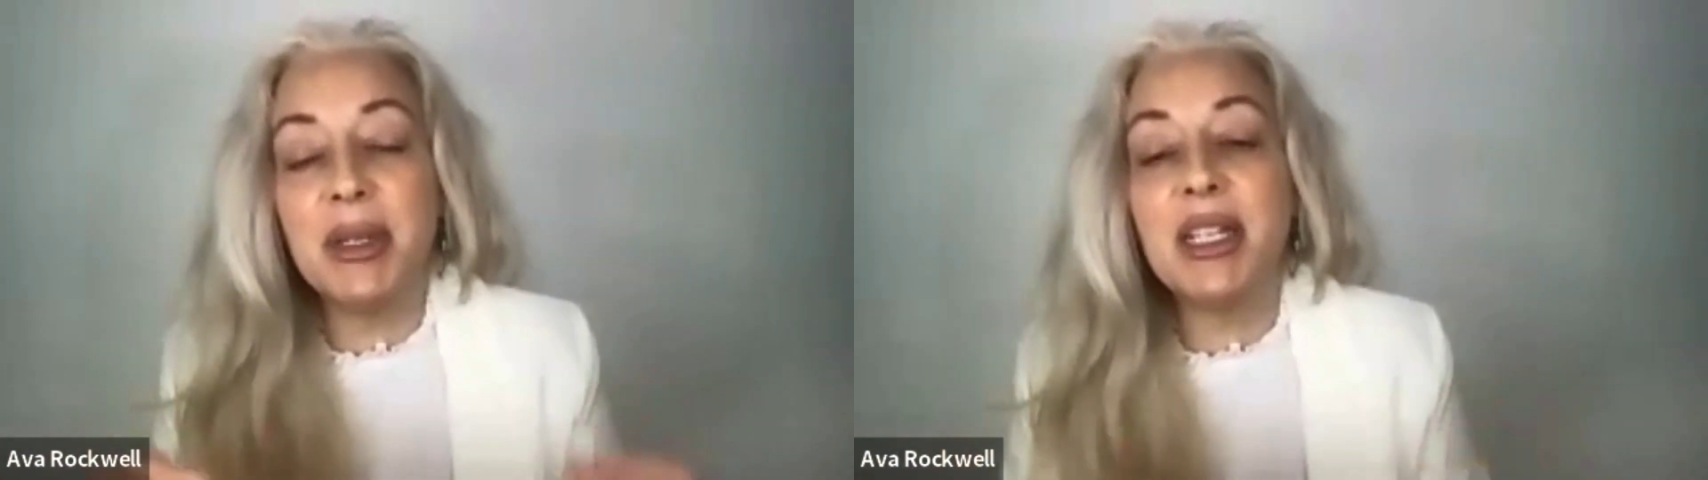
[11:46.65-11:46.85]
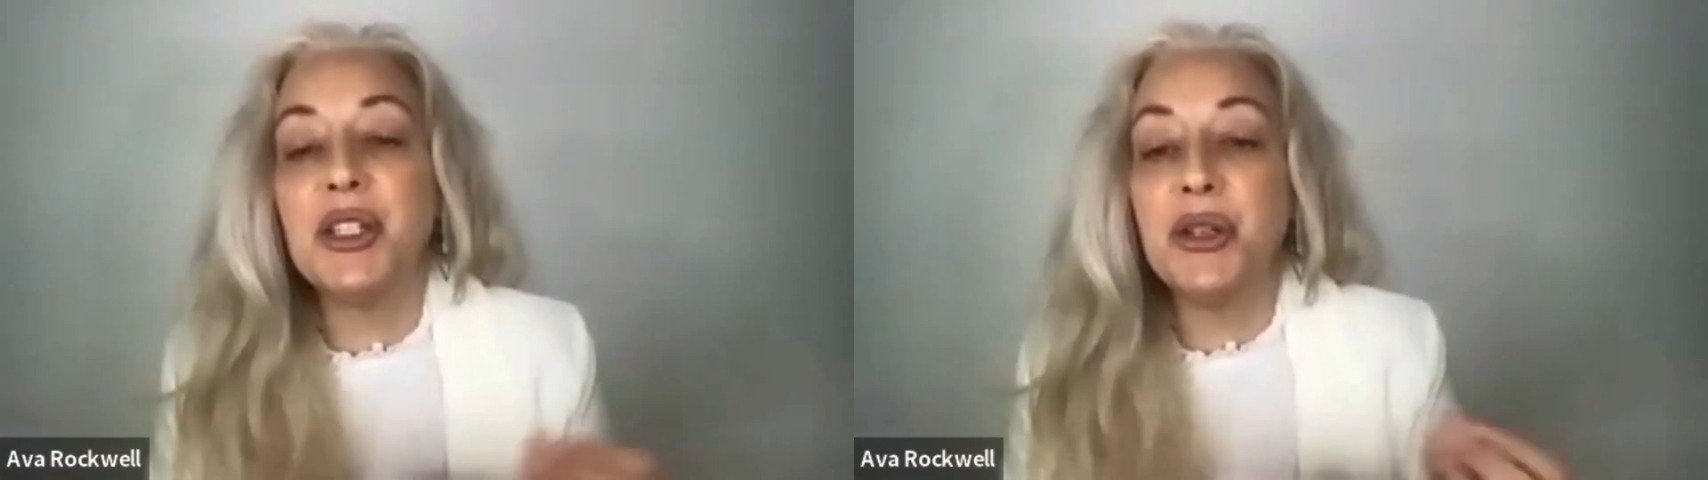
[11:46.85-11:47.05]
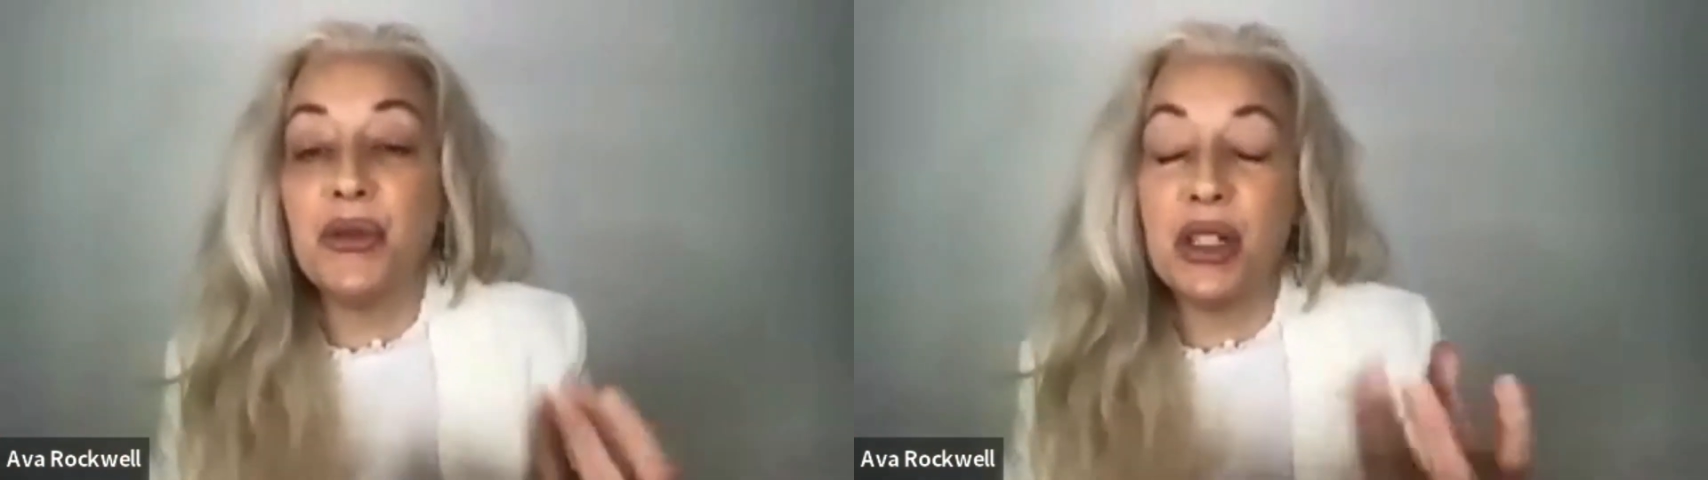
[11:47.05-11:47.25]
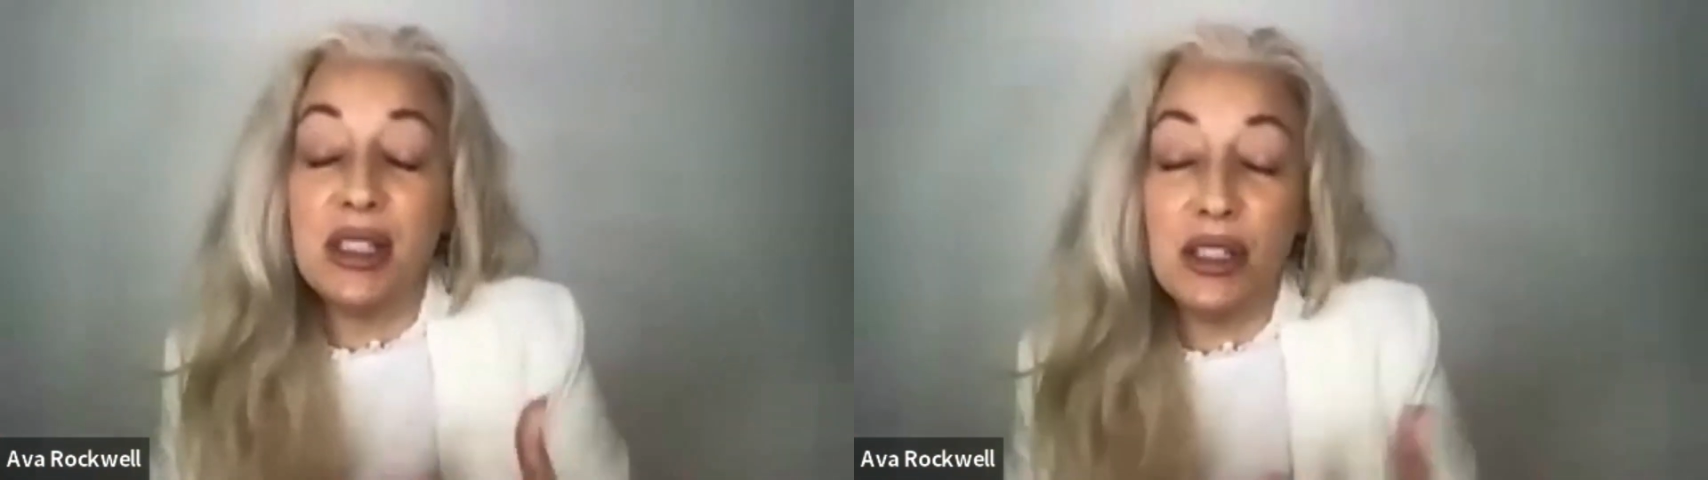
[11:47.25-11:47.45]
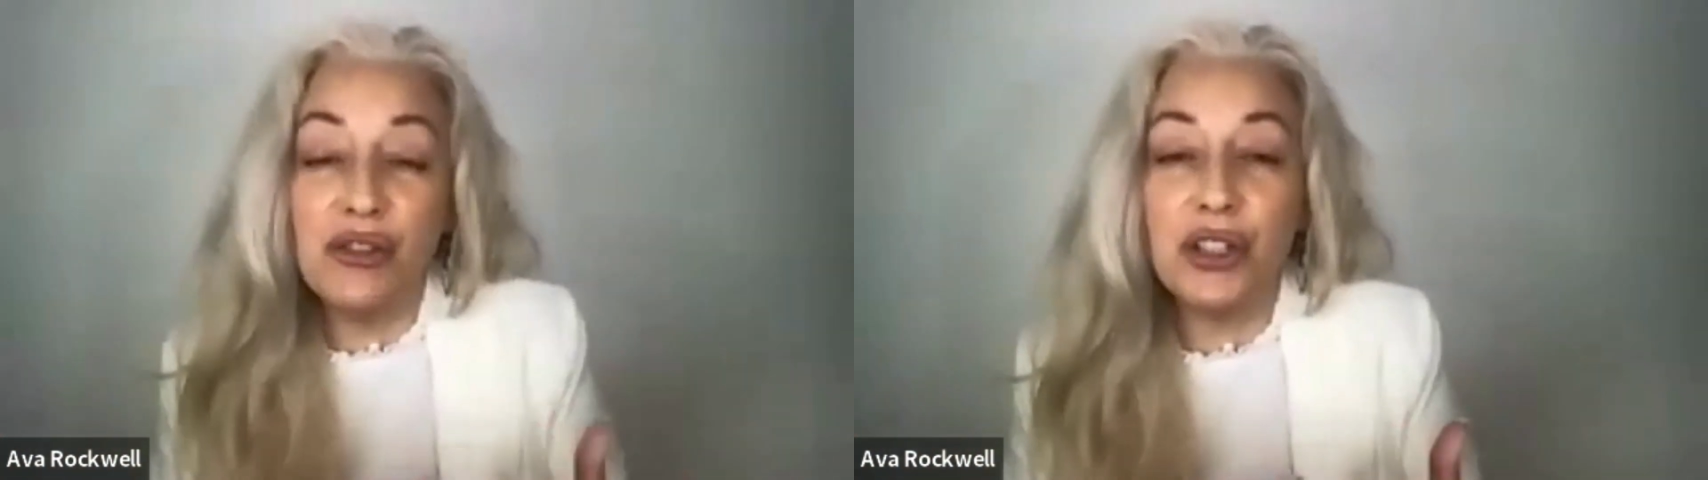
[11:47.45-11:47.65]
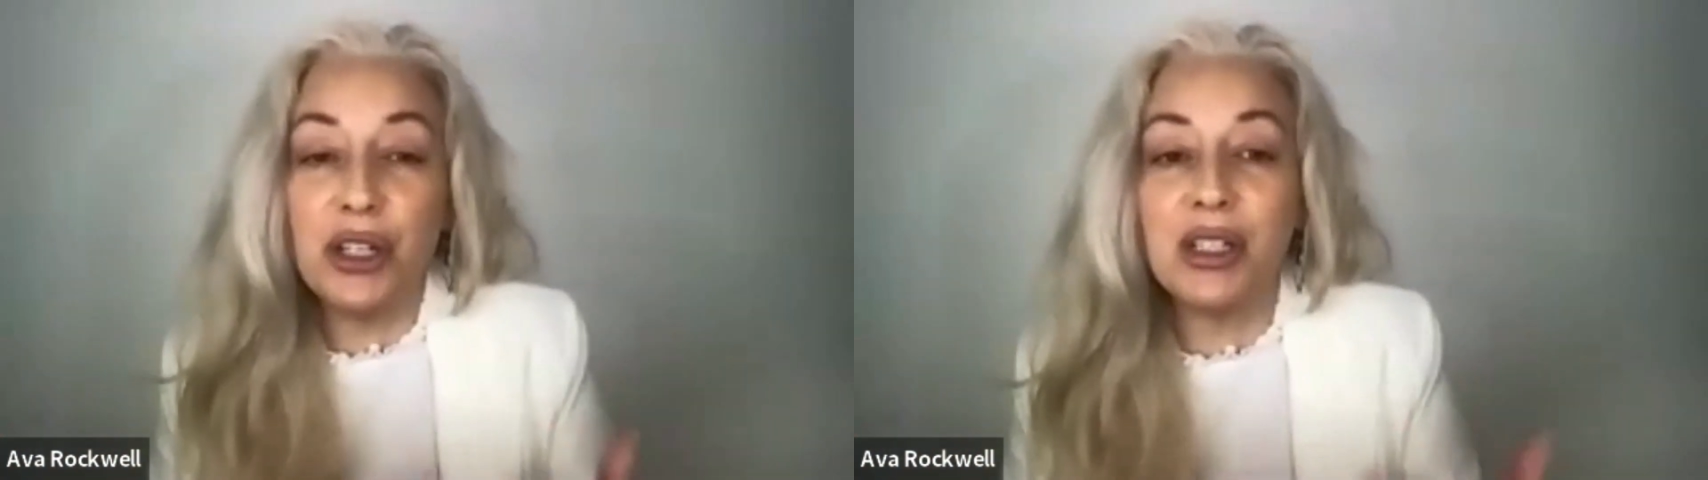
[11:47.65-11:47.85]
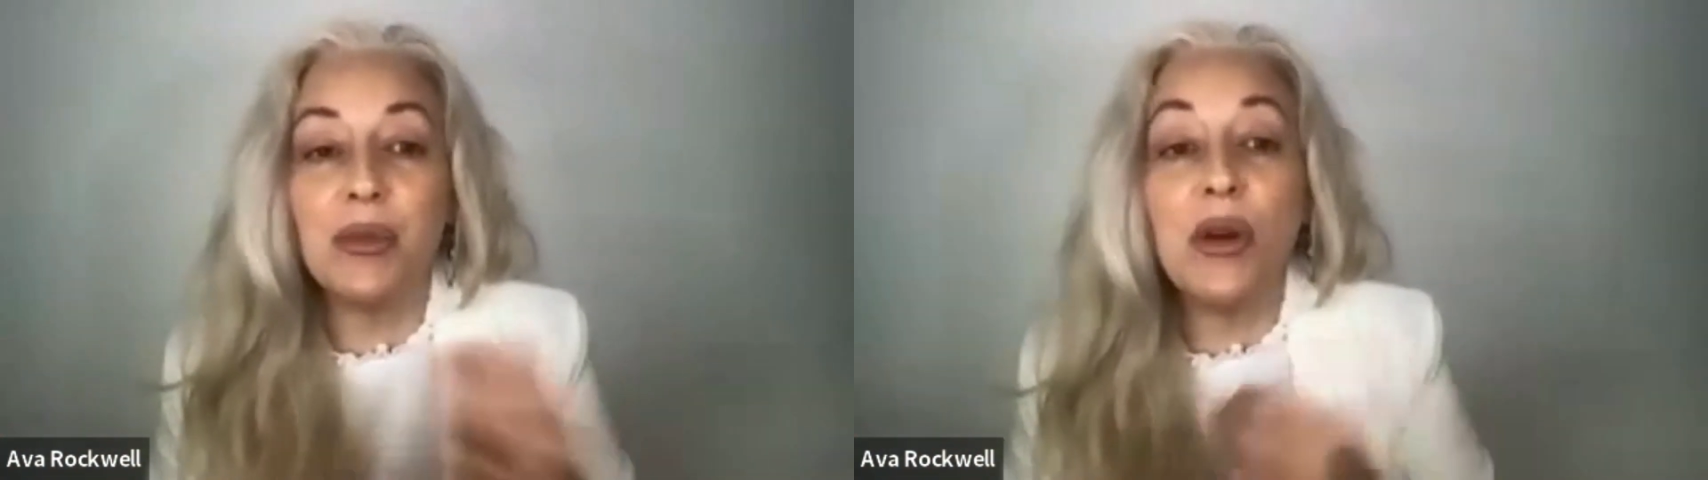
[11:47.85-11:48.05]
because you've essentially used